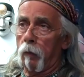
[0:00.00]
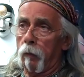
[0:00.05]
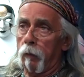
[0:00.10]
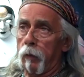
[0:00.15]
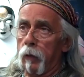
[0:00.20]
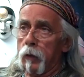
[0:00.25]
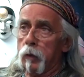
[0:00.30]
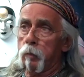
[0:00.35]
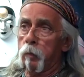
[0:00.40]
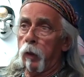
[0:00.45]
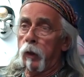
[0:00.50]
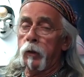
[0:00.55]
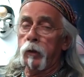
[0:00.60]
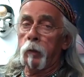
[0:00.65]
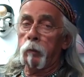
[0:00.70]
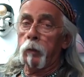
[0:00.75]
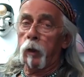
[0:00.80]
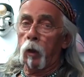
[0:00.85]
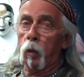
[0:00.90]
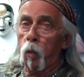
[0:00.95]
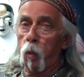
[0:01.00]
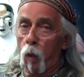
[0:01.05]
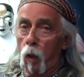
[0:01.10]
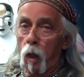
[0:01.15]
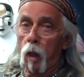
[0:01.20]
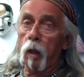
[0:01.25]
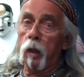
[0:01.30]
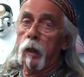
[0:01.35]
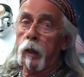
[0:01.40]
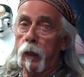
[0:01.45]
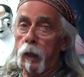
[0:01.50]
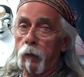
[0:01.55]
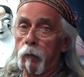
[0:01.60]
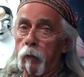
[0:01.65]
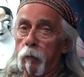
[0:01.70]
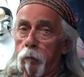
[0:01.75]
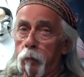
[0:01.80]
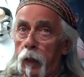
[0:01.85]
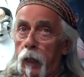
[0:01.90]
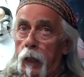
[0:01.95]
this brings up the quality of
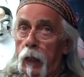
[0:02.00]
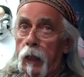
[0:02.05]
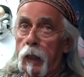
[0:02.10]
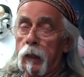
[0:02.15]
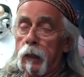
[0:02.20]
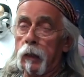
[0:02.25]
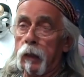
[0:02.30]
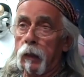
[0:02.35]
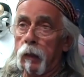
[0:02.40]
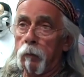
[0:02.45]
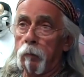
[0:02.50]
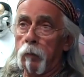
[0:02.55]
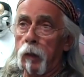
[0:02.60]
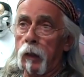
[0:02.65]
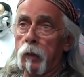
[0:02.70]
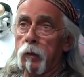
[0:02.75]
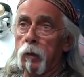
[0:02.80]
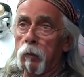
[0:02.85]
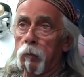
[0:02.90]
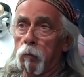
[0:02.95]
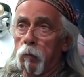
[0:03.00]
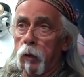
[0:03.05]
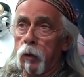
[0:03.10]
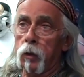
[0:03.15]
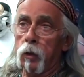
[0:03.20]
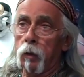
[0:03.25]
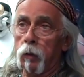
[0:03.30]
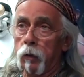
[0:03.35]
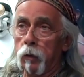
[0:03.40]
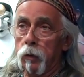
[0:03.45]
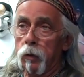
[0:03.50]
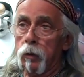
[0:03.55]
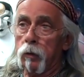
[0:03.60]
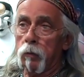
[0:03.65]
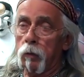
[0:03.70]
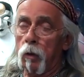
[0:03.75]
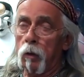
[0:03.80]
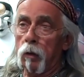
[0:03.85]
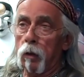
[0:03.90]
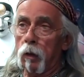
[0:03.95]
the paint and it makes it richer and
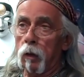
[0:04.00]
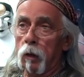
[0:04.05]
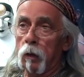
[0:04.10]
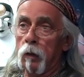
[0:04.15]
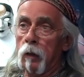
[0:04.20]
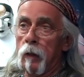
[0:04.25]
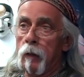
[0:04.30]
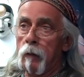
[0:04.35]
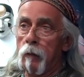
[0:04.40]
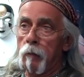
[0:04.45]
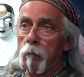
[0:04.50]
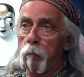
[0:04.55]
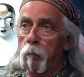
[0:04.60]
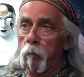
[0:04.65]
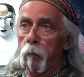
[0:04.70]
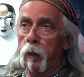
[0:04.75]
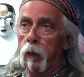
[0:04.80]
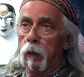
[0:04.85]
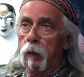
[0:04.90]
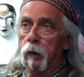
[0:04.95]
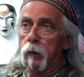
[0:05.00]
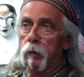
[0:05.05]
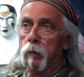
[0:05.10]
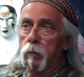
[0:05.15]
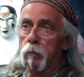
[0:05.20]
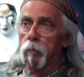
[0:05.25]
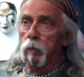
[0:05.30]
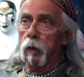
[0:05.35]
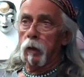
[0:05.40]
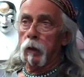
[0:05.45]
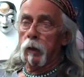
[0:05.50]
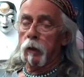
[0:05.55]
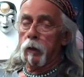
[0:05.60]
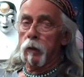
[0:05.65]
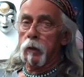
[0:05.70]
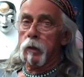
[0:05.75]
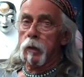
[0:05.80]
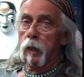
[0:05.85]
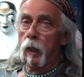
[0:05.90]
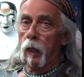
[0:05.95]
stronger. But it's really
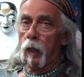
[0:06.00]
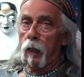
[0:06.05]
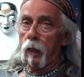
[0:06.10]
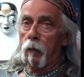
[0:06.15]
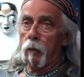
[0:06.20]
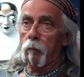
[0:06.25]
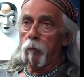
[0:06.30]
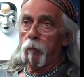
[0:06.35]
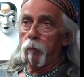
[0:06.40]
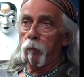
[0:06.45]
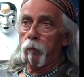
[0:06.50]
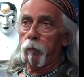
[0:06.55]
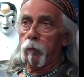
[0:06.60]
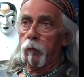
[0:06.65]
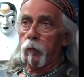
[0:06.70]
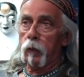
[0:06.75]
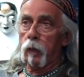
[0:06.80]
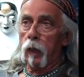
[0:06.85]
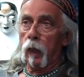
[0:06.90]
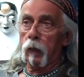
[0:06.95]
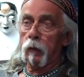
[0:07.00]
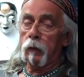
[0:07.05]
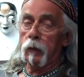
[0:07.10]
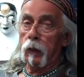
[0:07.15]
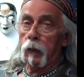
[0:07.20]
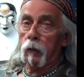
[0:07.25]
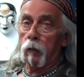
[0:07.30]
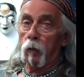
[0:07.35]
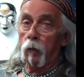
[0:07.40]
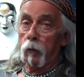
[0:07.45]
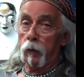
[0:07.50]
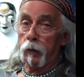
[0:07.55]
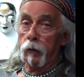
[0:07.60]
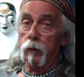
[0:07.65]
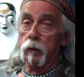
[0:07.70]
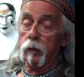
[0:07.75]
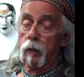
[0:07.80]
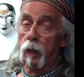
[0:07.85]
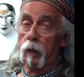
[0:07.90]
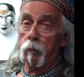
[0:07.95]
the same technique, only
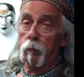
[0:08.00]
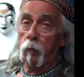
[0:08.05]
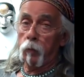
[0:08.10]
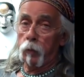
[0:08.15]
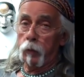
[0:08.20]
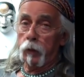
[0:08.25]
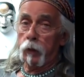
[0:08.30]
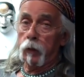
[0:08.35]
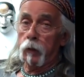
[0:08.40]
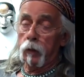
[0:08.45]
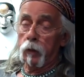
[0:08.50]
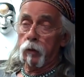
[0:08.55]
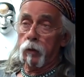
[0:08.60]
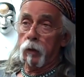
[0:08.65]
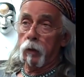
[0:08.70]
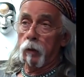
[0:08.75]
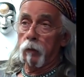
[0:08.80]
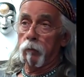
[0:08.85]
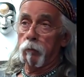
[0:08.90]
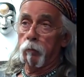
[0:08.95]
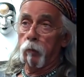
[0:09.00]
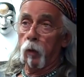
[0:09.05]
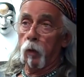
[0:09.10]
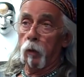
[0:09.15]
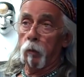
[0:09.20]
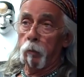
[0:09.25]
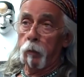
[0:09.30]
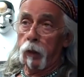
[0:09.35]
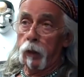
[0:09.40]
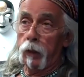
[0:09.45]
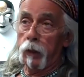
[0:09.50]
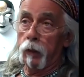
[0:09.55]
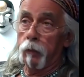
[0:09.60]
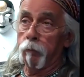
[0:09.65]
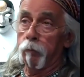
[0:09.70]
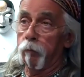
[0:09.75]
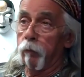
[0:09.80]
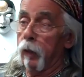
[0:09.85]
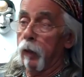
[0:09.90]
this time with the addition of more medium.